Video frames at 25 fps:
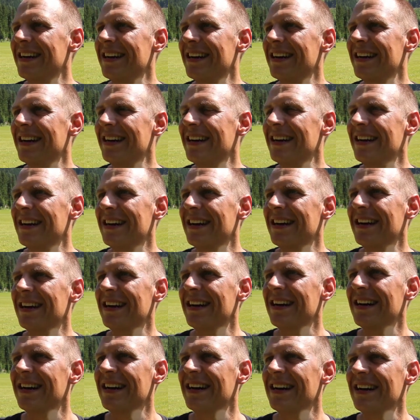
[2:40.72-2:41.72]

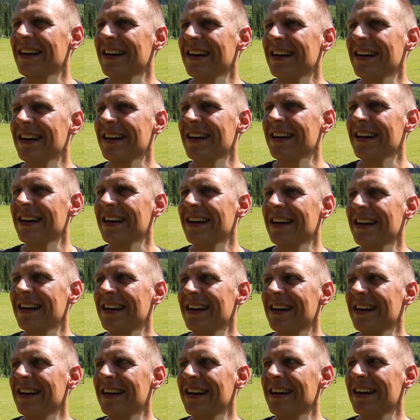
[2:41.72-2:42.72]

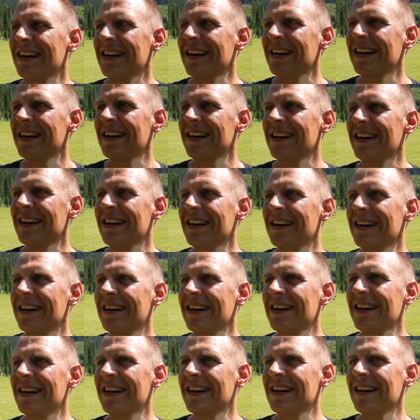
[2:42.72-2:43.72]

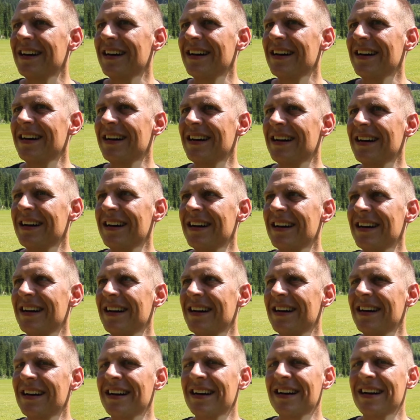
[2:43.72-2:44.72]

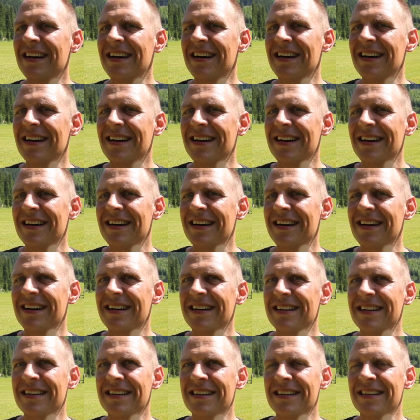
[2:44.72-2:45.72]

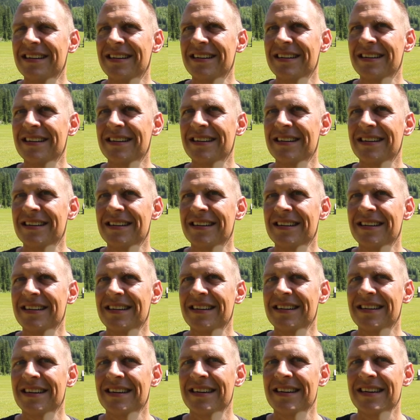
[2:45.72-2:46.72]
Nothing is said.